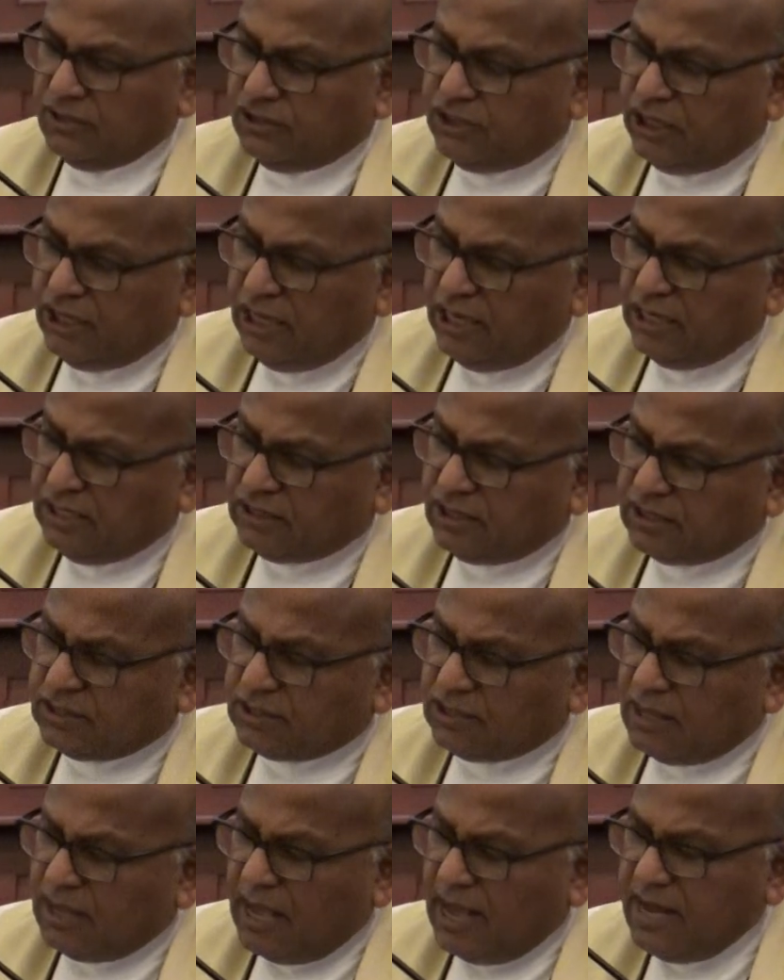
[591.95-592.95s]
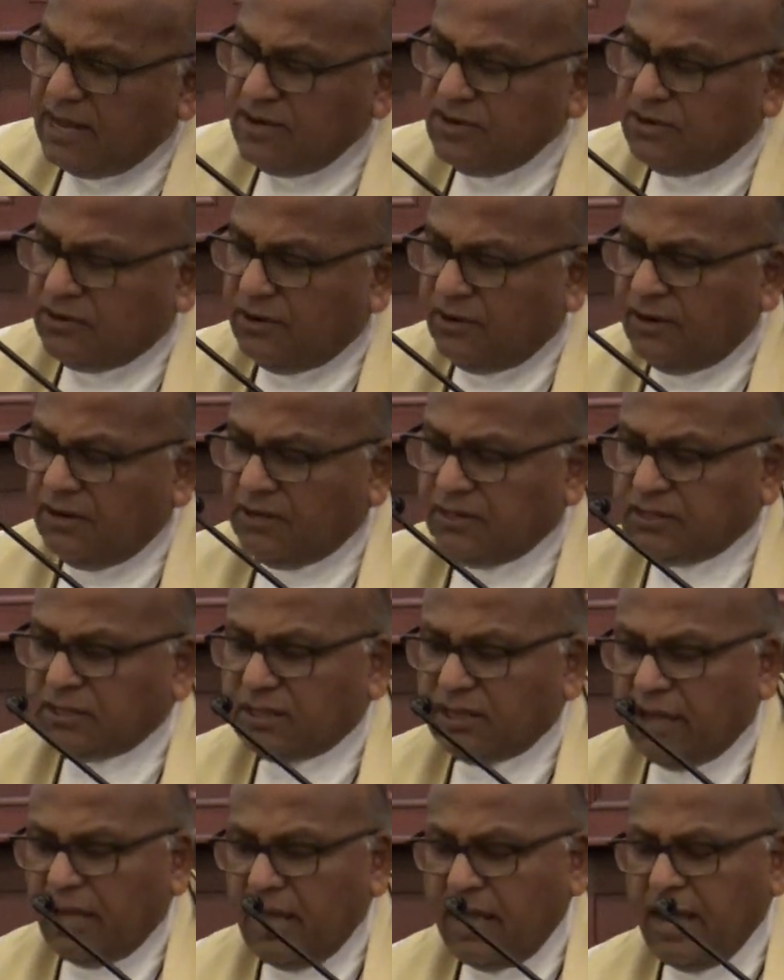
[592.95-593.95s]
Jesus
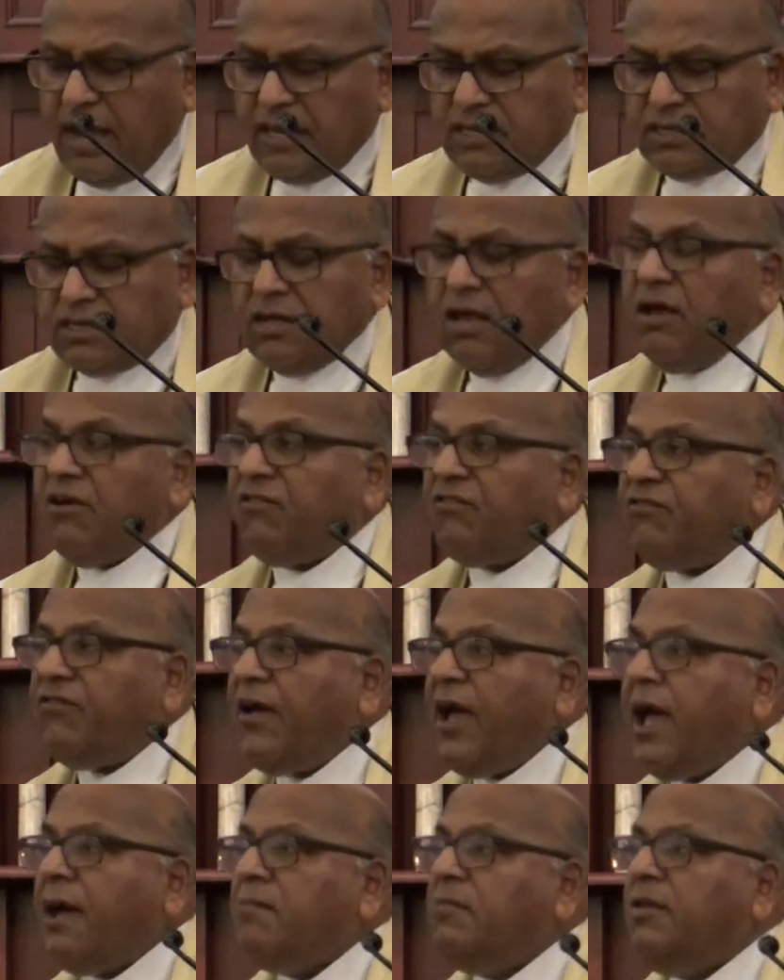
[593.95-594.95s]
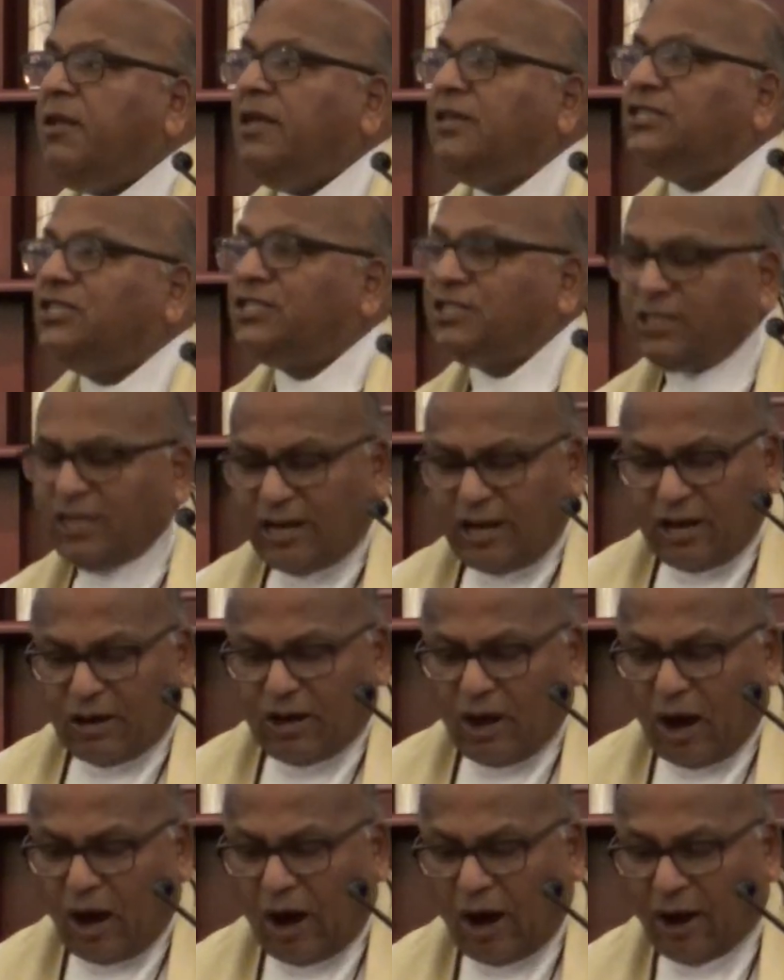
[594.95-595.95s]
enters his family
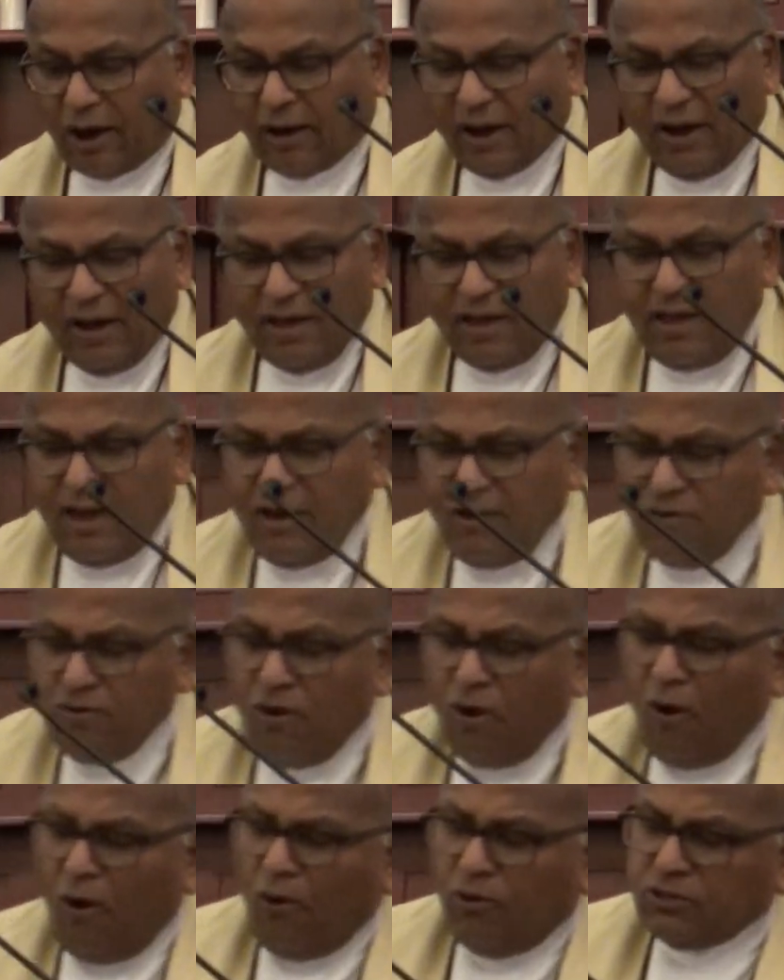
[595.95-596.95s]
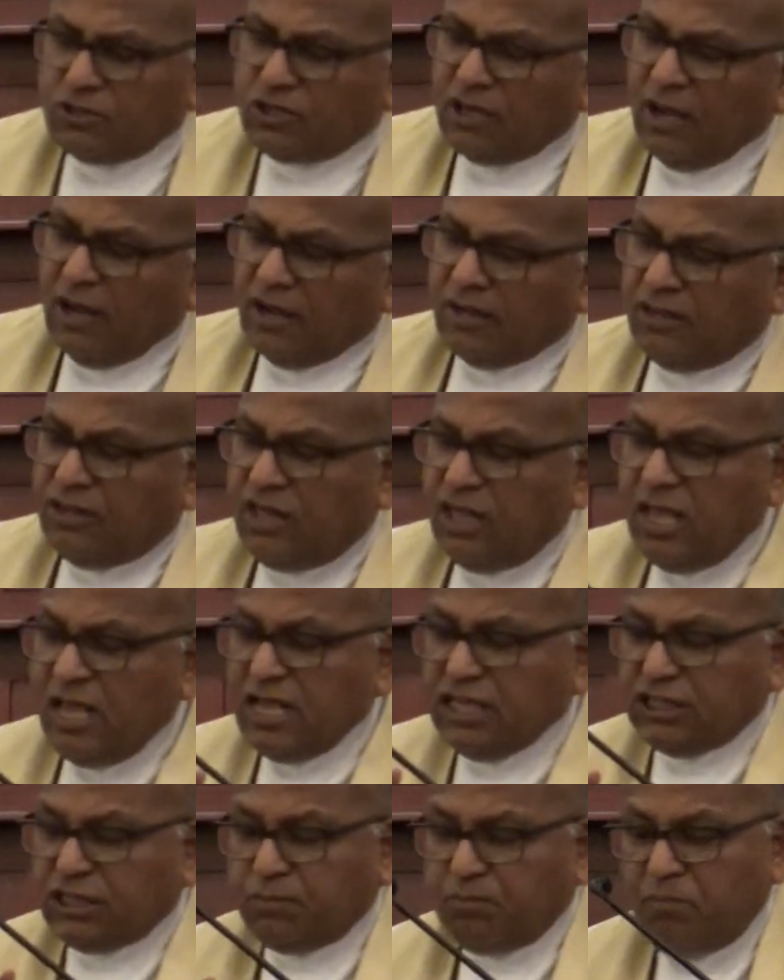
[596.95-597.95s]
synagogue. He knows
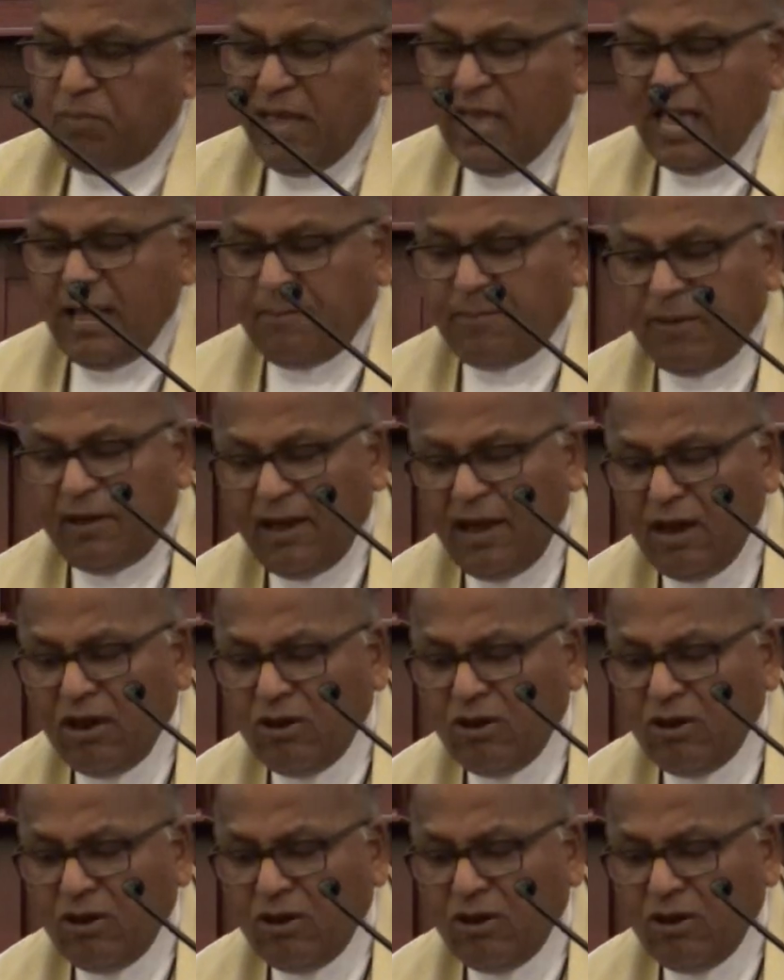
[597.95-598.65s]
these people,